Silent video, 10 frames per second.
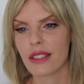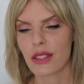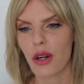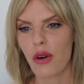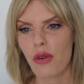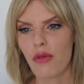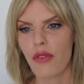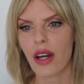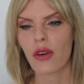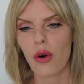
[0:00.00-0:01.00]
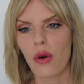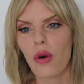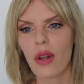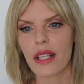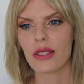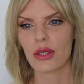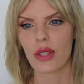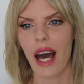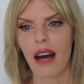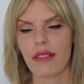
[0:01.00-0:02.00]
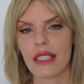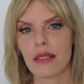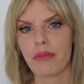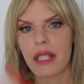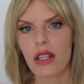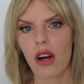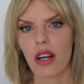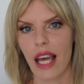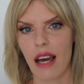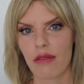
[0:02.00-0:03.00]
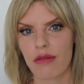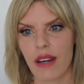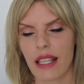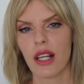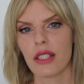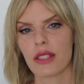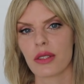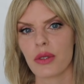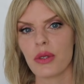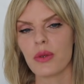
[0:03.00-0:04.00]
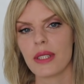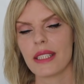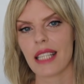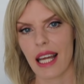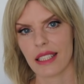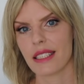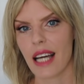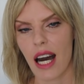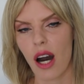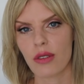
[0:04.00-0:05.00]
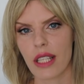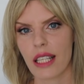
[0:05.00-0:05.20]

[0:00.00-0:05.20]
So the goal is to have this peacock effect so you stand out